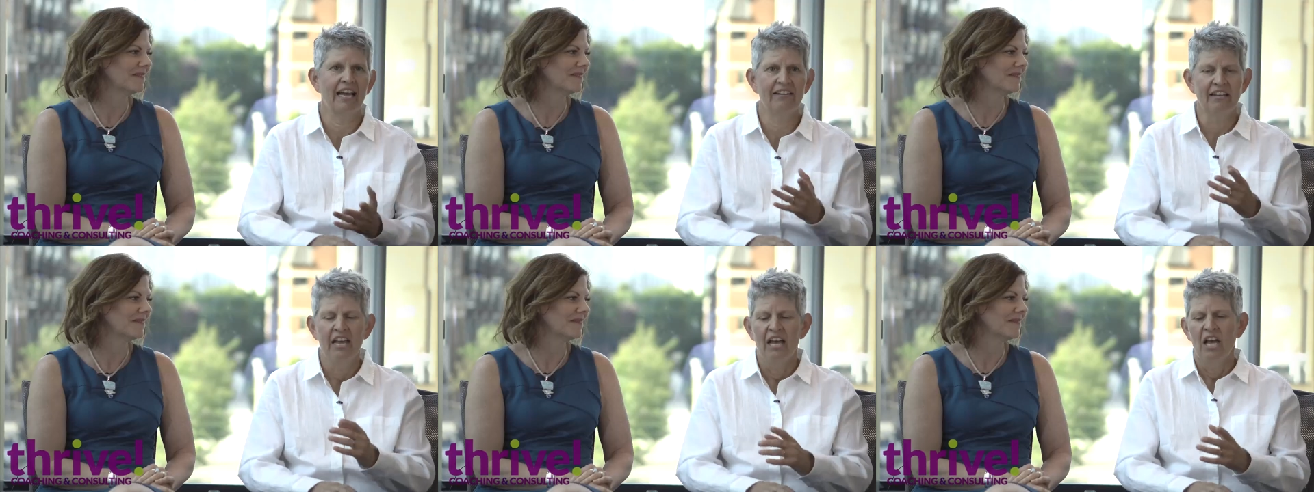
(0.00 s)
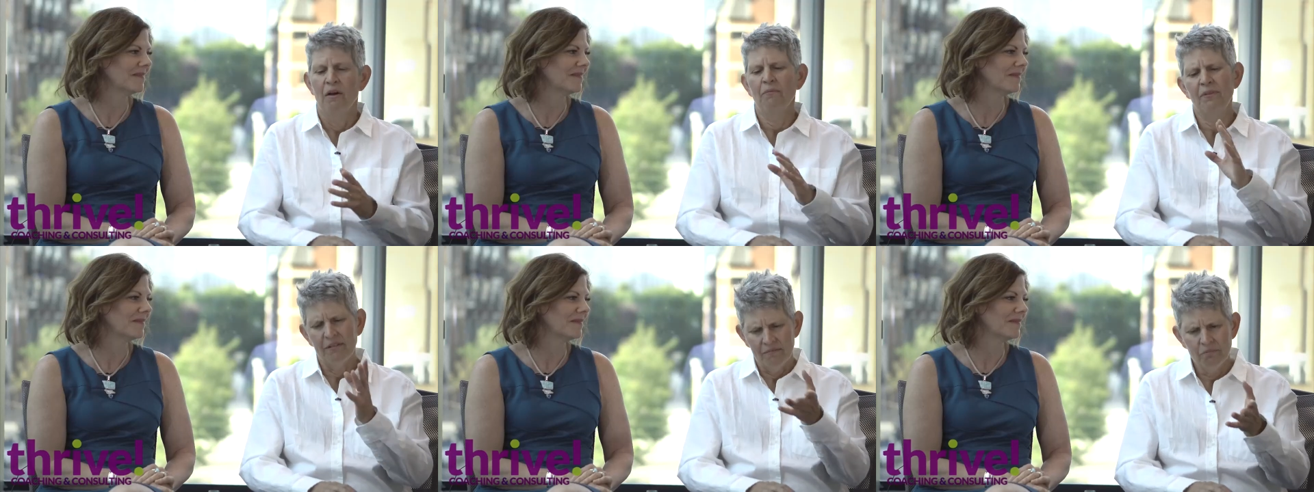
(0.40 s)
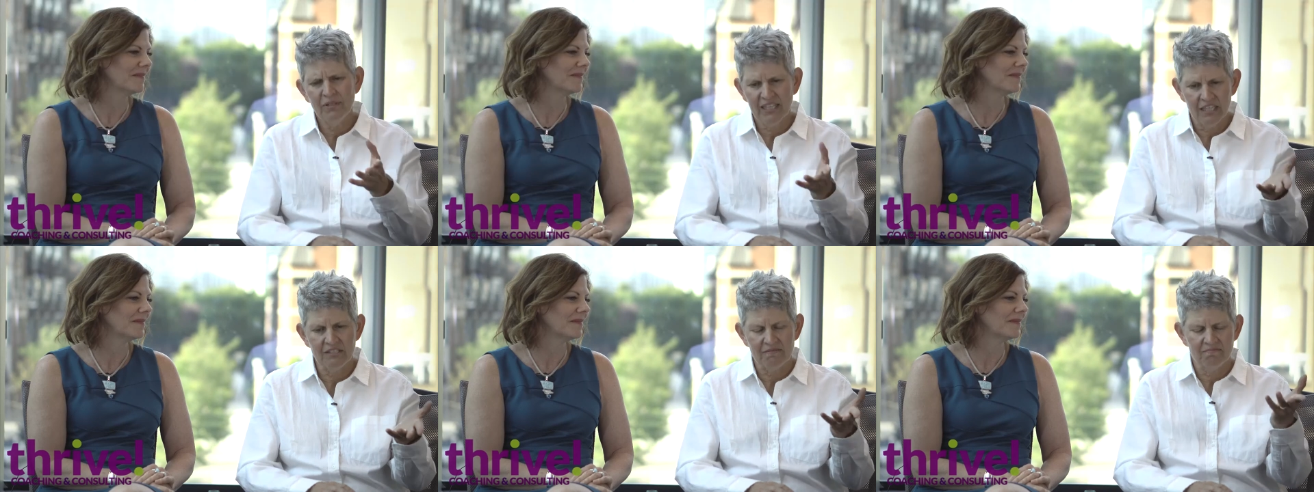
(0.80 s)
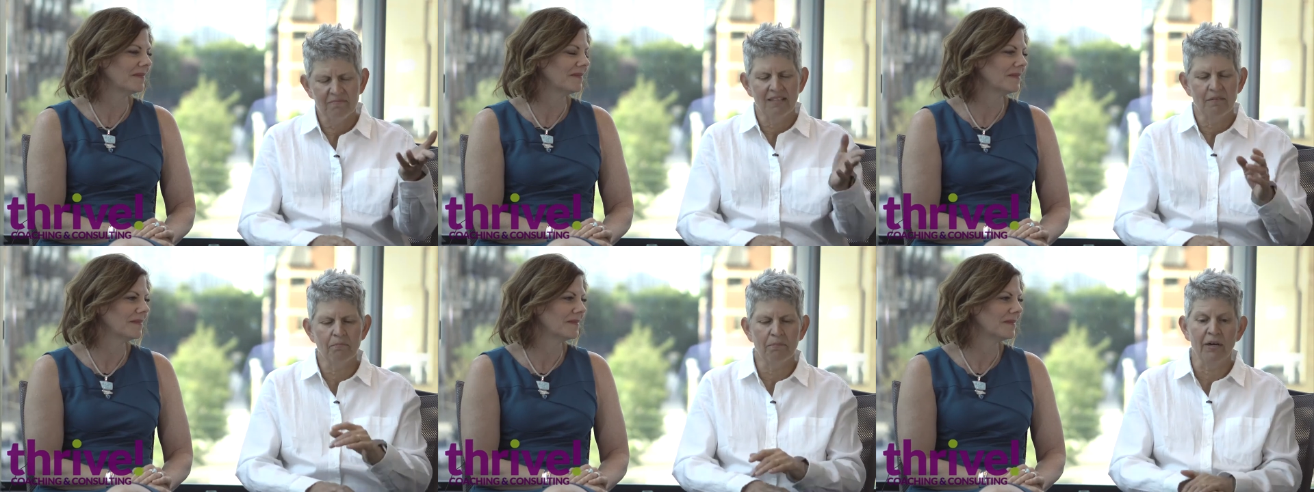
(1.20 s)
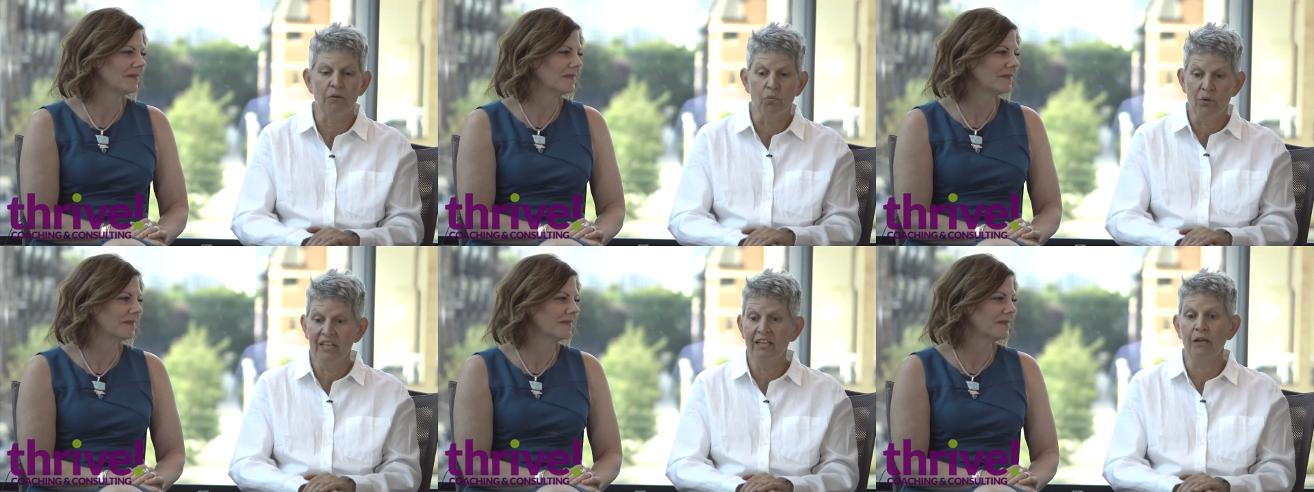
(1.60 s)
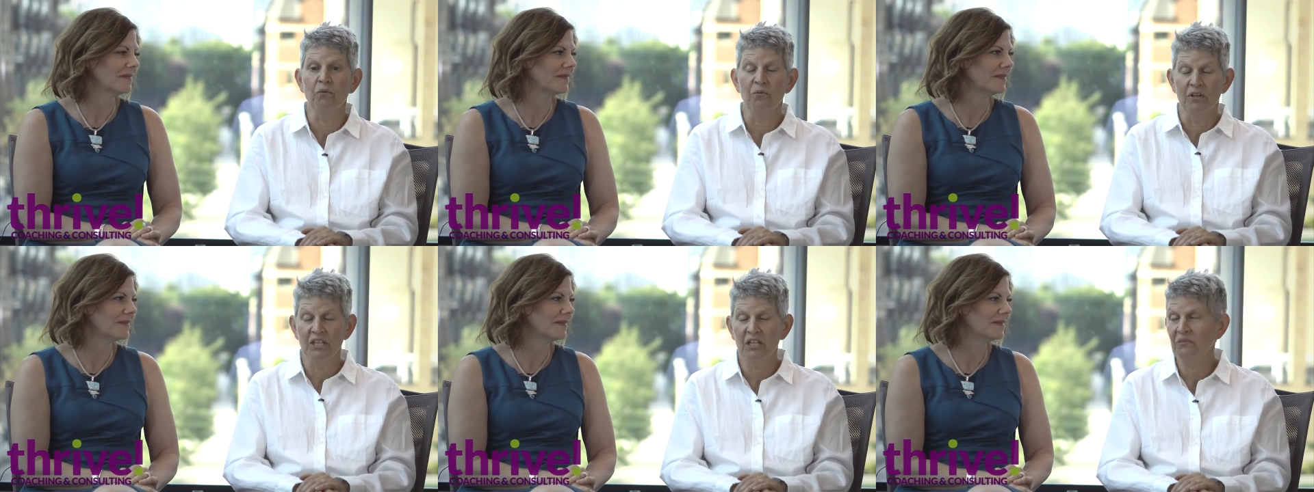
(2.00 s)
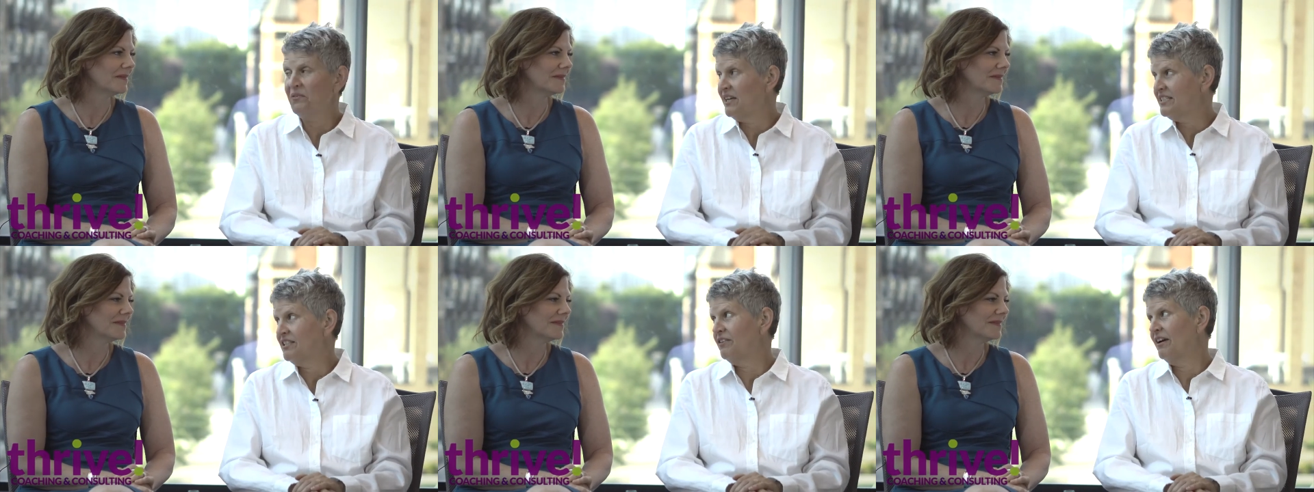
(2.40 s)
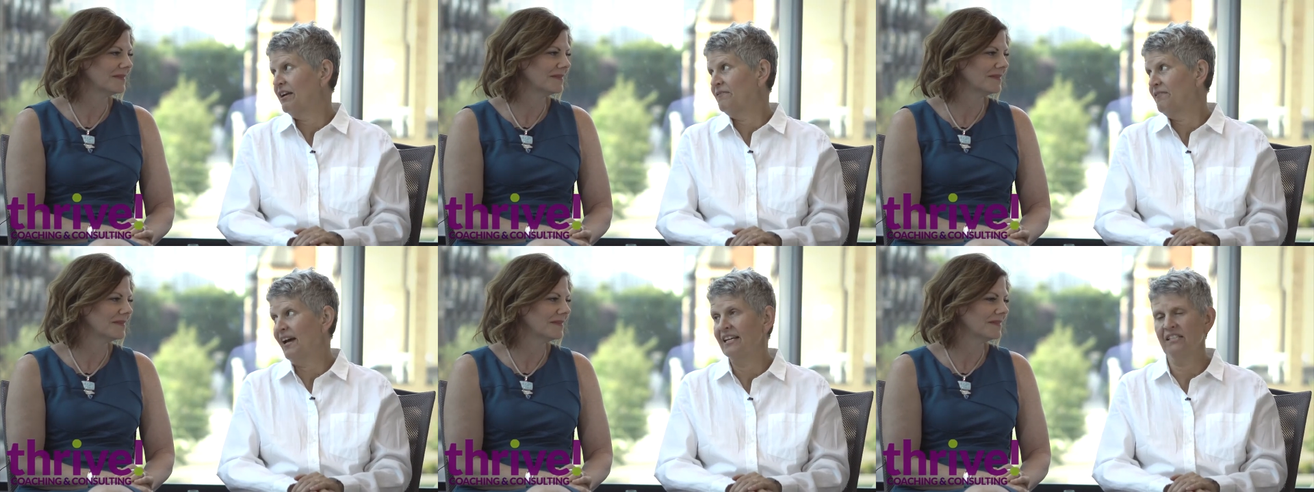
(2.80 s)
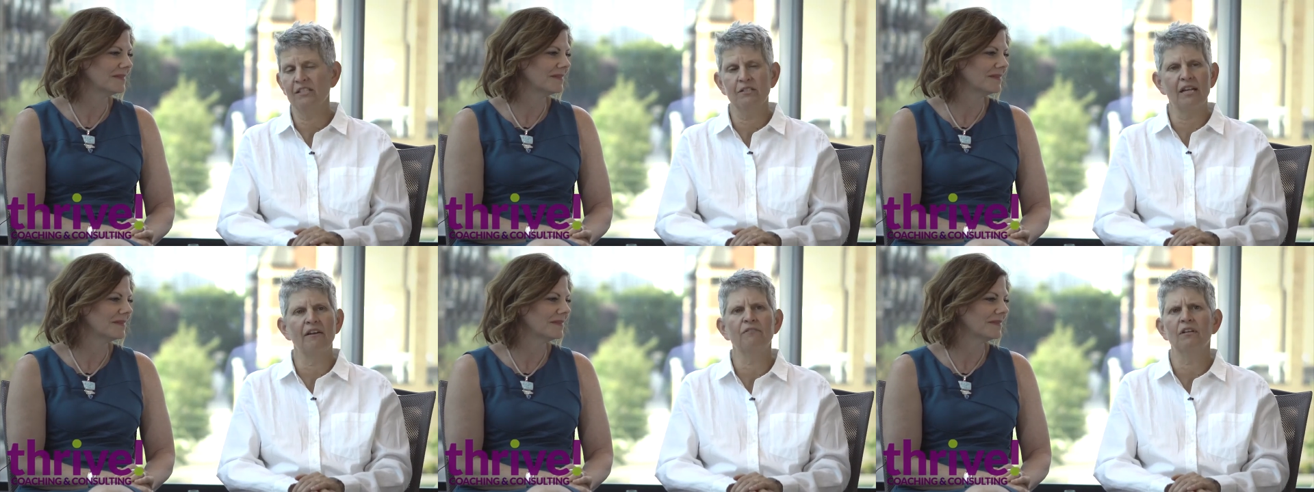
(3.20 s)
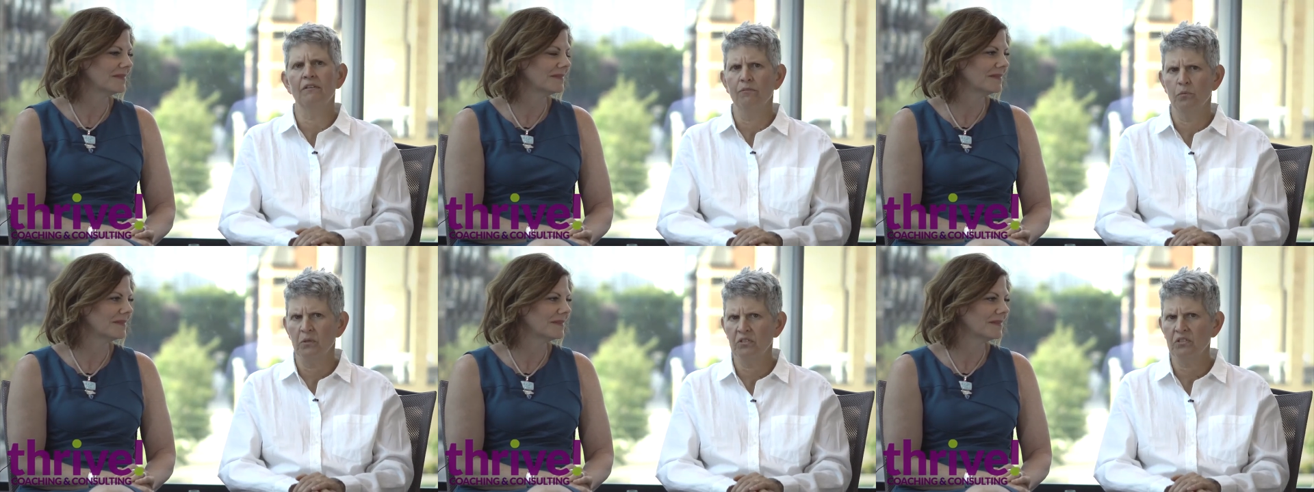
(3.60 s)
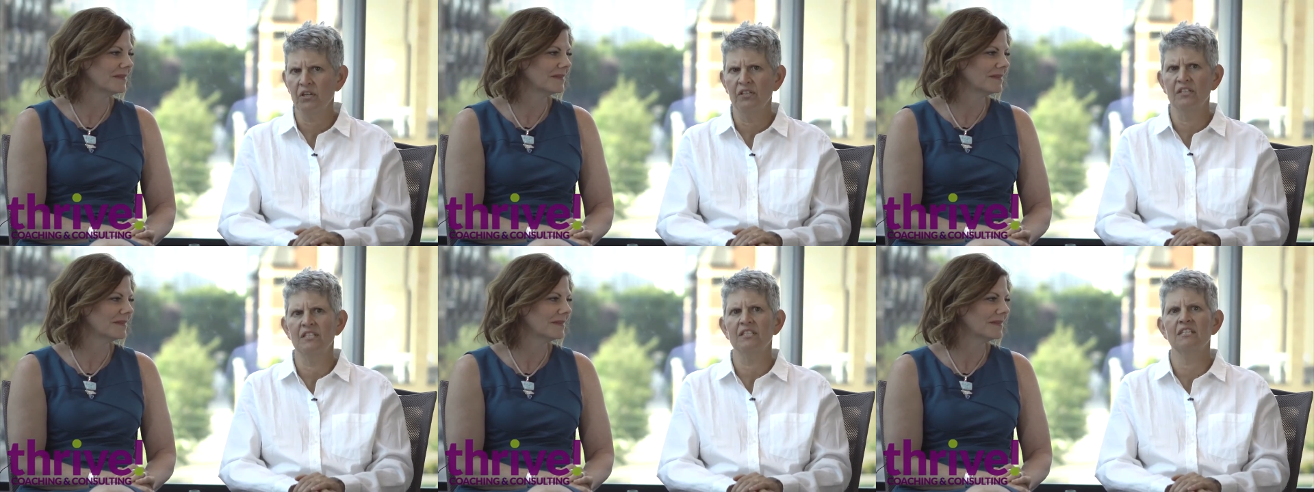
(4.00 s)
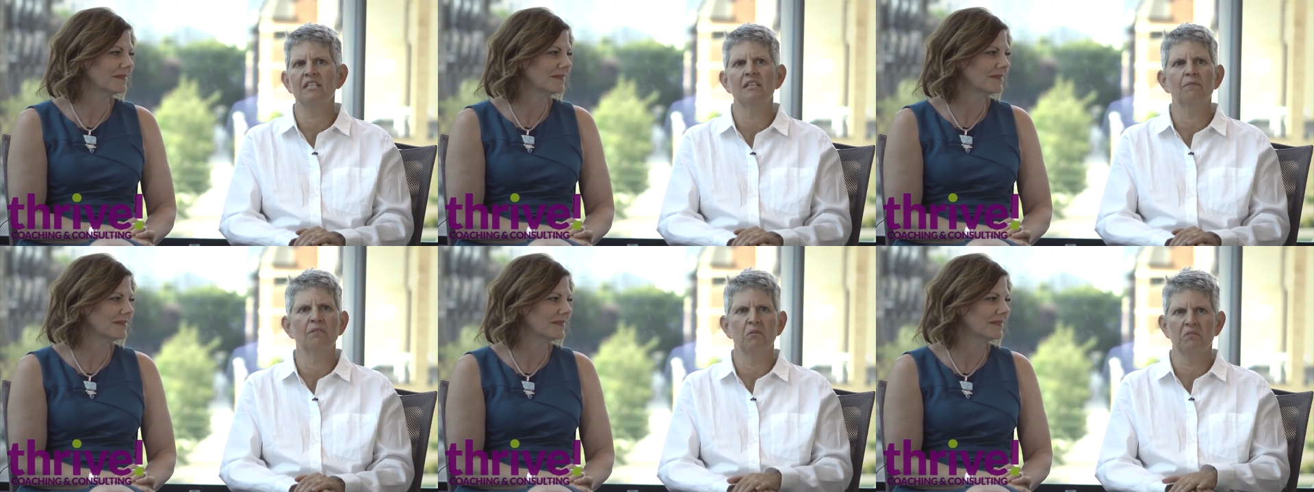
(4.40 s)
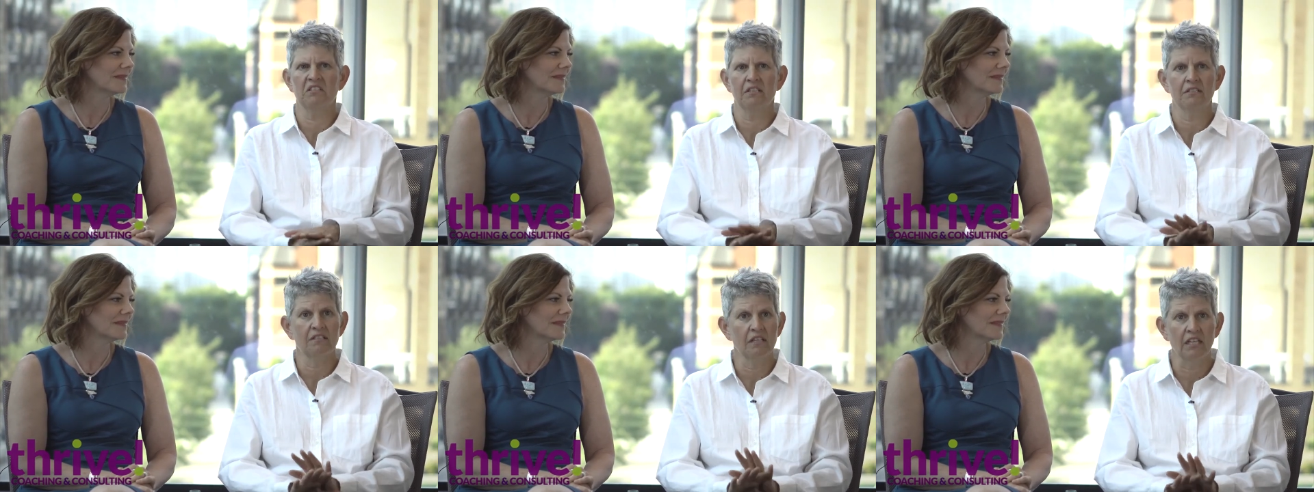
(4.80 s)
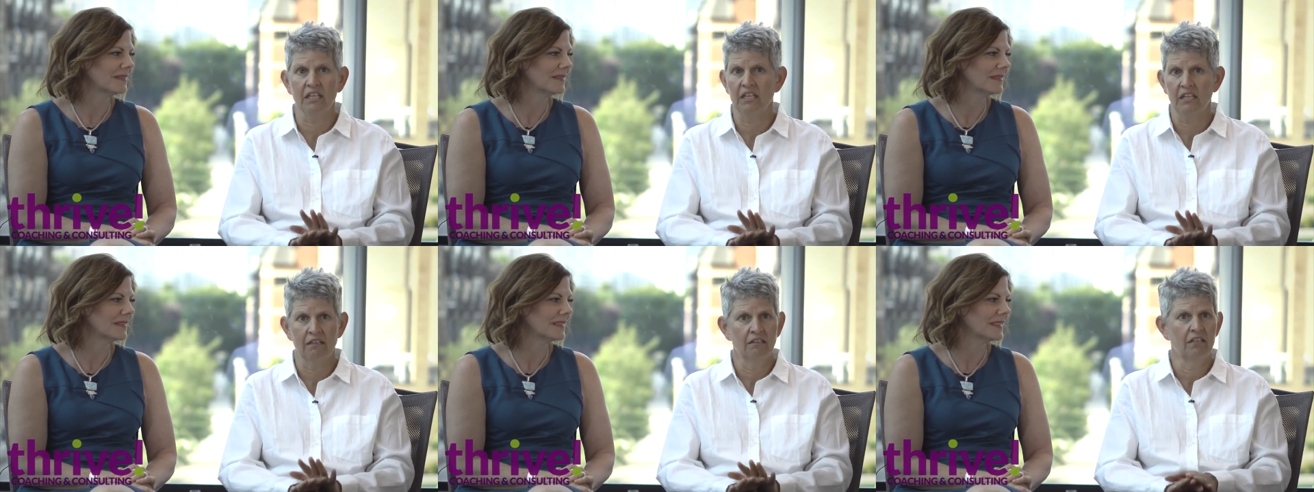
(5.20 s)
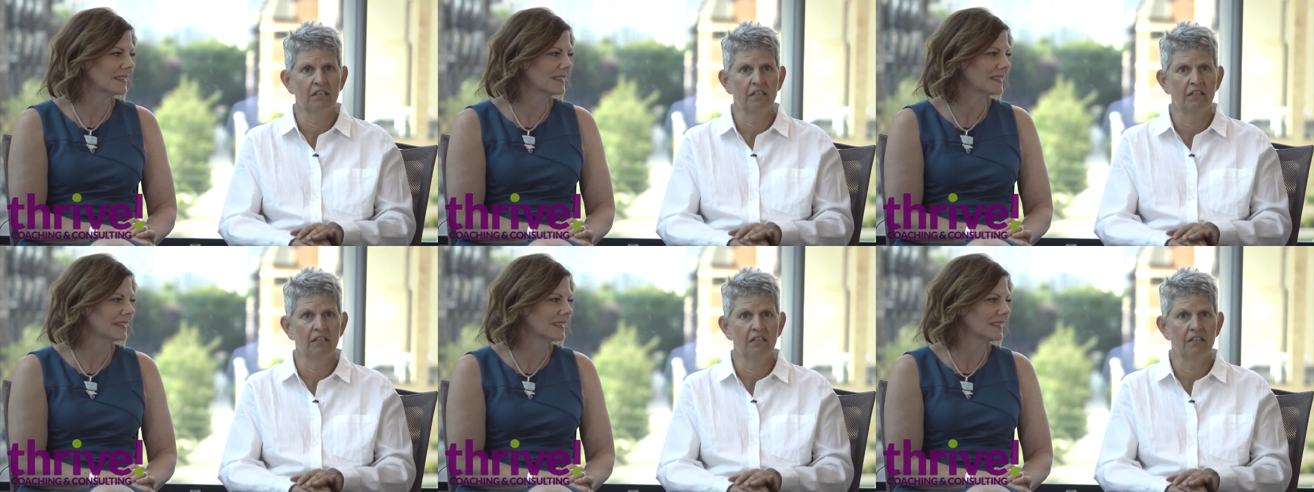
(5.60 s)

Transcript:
Speaker 1: And we get but when they really raise their hand fastest, have you ever worked on a team that was this icky?